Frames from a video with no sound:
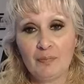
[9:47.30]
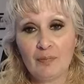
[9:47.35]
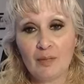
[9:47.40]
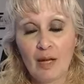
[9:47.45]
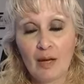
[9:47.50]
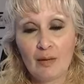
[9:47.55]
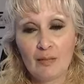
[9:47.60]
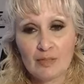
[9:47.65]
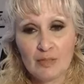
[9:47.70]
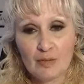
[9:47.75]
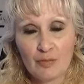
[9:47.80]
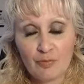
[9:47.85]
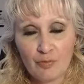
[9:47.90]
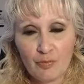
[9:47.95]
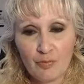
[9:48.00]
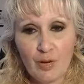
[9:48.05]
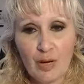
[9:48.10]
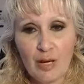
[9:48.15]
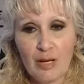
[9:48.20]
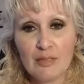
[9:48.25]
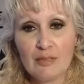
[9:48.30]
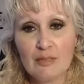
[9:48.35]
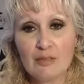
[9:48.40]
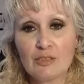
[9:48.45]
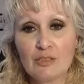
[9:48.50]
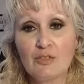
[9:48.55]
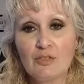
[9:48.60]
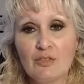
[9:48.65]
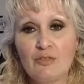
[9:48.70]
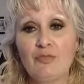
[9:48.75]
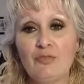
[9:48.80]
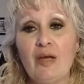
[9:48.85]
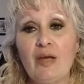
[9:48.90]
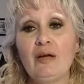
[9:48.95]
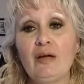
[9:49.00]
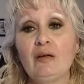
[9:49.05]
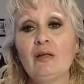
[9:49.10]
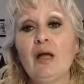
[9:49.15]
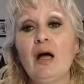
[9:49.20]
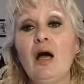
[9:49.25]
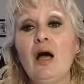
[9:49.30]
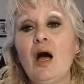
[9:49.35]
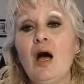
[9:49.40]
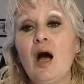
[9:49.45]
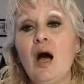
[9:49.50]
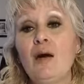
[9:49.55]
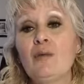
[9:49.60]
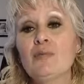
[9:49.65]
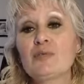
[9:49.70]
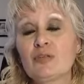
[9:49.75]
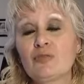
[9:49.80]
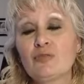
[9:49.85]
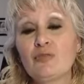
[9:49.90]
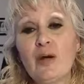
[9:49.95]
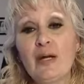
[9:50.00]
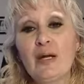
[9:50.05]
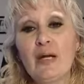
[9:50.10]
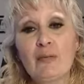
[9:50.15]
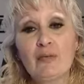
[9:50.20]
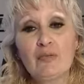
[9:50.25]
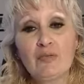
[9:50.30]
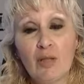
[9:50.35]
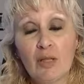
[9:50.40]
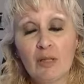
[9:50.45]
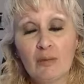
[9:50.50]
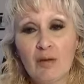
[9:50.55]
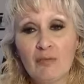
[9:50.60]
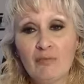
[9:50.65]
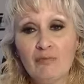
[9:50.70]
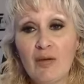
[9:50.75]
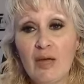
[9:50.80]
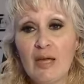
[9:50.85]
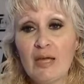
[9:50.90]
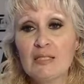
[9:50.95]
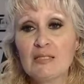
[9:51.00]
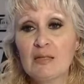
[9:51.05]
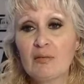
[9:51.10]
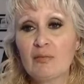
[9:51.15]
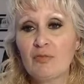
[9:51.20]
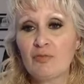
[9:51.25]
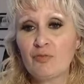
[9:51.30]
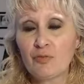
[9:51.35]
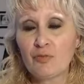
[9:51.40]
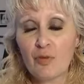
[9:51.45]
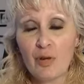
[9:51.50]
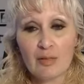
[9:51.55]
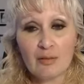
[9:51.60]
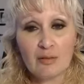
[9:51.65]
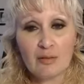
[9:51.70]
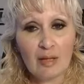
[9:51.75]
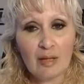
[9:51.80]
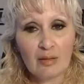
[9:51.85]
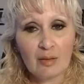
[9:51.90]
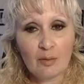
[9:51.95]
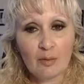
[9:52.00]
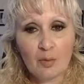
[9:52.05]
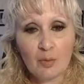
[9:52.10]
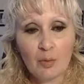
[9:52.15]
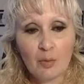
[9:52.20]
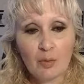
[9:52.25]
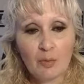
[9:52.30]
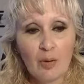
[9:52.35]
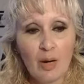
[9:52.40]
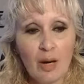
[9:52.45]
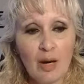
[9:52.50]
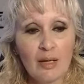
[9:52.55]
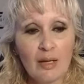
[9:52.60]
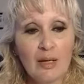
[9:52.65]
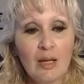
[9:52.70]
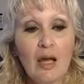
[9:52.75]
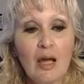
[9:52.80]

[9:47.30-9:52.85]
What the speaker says: I was afraid to fail. I was afraid I would fall on my face. I was afraid nothing would work right.